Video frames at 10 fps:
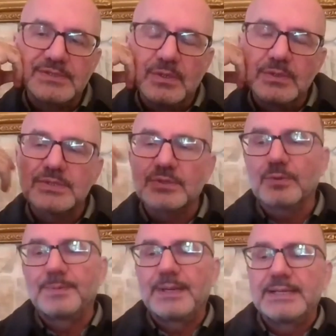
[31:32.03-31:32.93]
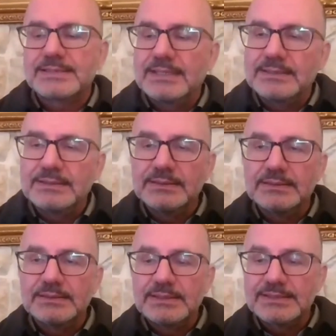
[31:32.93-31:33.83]
also took place in
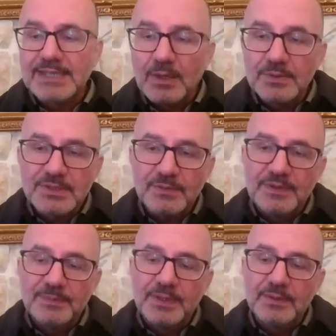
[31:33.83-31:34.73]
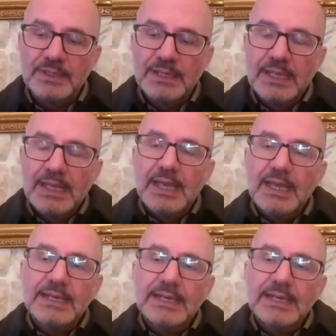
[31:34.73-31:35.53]
the south of Lebanon, in